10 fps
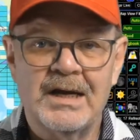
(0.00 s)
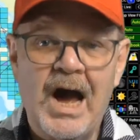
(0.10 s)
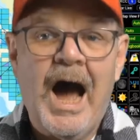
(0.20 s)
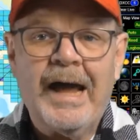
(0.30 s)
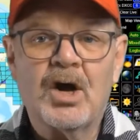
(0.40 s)

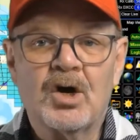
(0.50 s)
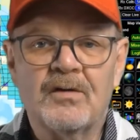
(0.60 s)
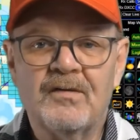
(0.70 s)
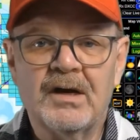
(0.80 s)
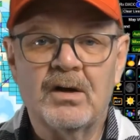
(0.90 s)
Now I
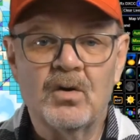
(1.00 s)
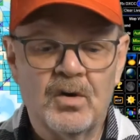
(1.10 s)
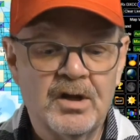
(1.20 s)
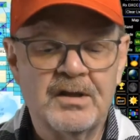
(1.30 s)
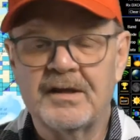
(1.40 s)
could have
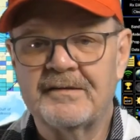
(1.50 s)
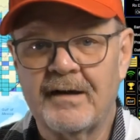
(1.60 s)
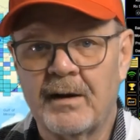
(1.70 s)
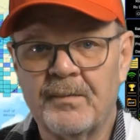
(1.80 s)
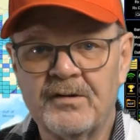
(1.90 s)
included the
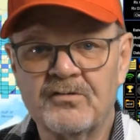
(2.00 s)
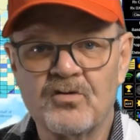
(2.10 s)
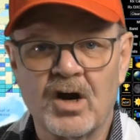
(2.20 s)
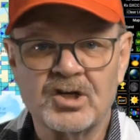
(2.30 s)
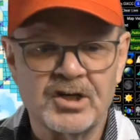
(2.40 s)
setup
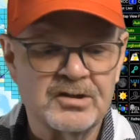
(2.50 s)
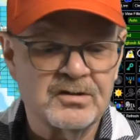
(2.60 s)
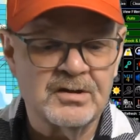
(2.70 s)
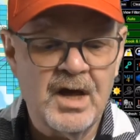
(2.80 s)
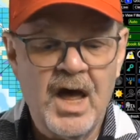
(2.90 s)

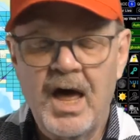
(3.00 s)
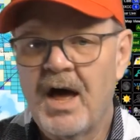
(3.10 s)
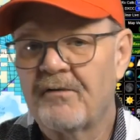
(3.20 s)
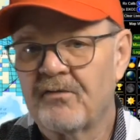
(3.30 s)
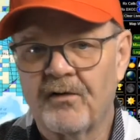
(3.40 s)
instructions
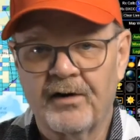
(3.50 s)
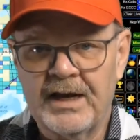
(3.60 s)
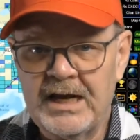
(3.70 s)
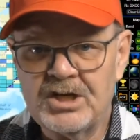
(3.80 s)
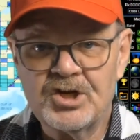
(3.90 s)
for
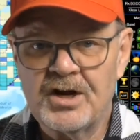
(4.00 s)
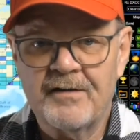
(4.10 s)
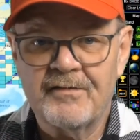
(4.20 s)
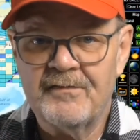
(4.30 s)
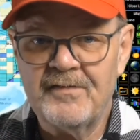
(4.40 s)
each and
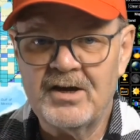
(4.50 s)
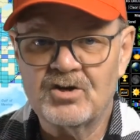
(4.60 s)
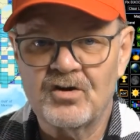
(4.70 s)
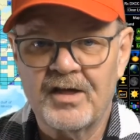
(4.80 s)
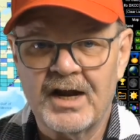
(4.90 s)
every
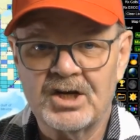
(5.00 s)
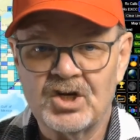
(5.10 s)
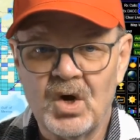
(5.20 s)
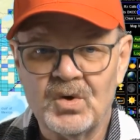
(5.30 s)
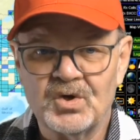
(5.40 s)
feature that I
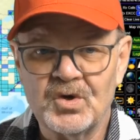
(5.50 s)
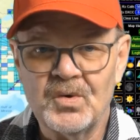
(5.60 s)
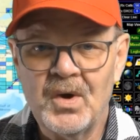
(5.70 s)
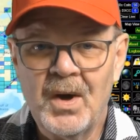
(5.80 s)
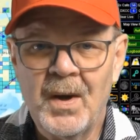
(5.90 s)
showed you